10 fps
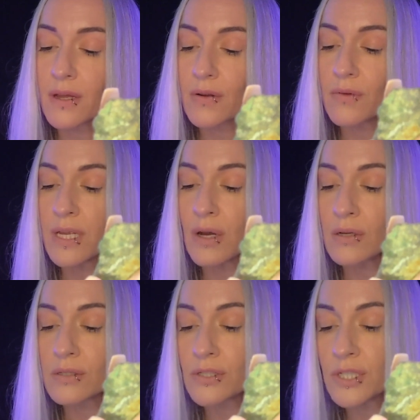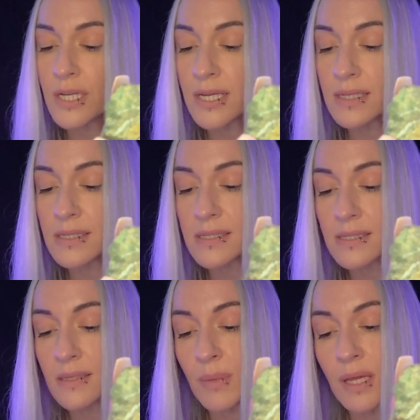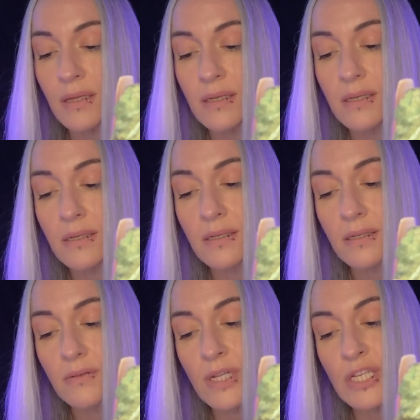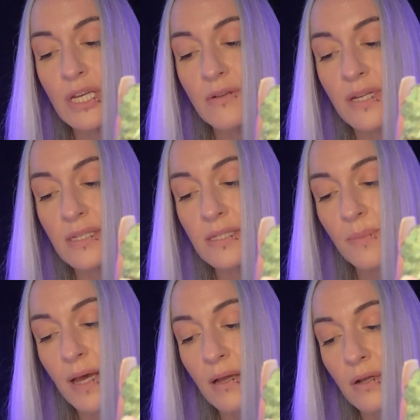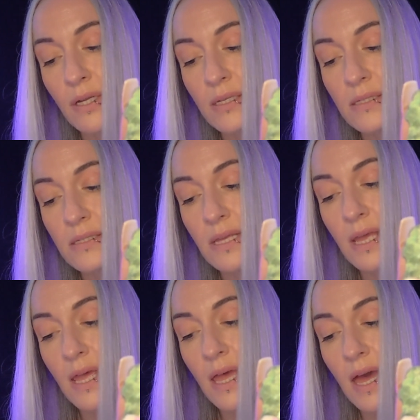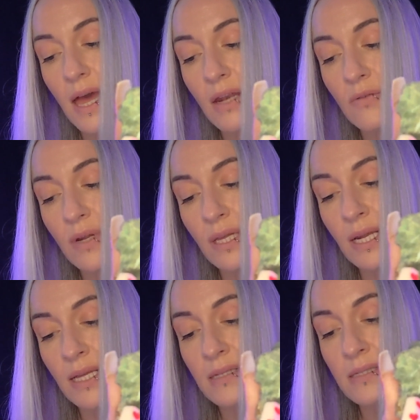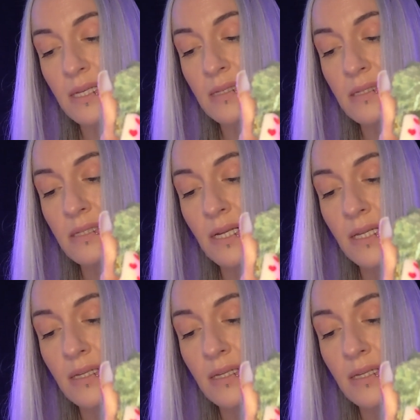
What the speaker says: reoxygenates the blood, regenerates the pancreas and regulates insulin,